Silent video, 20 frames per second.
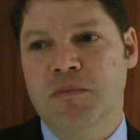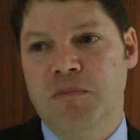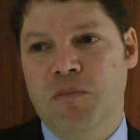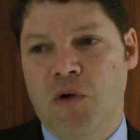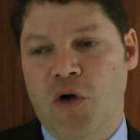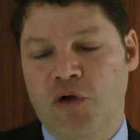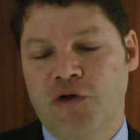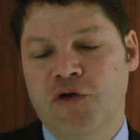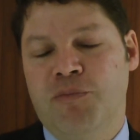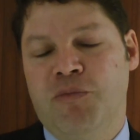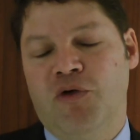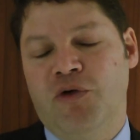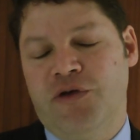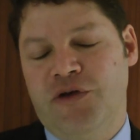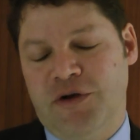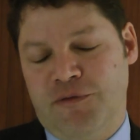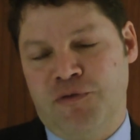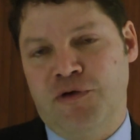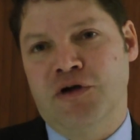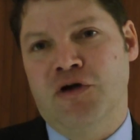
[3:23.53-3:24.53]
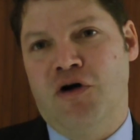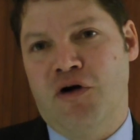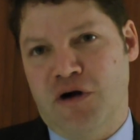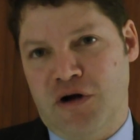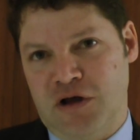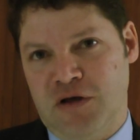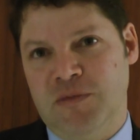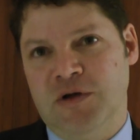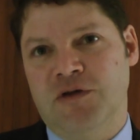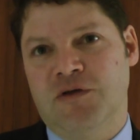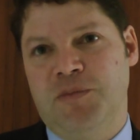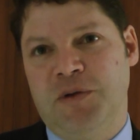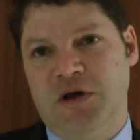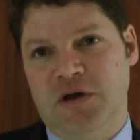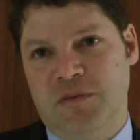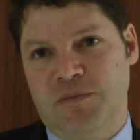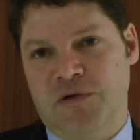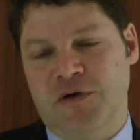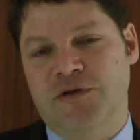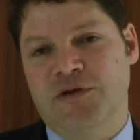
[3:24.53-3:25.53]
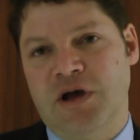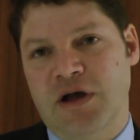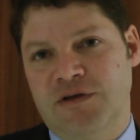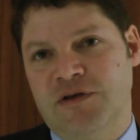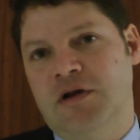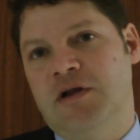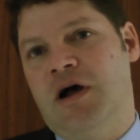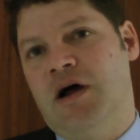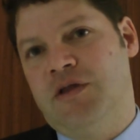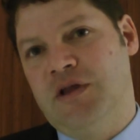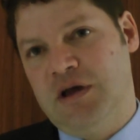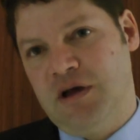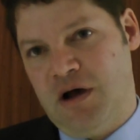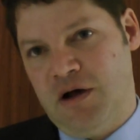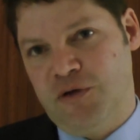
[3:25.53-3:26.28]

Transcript: multiple different arguments being presented on the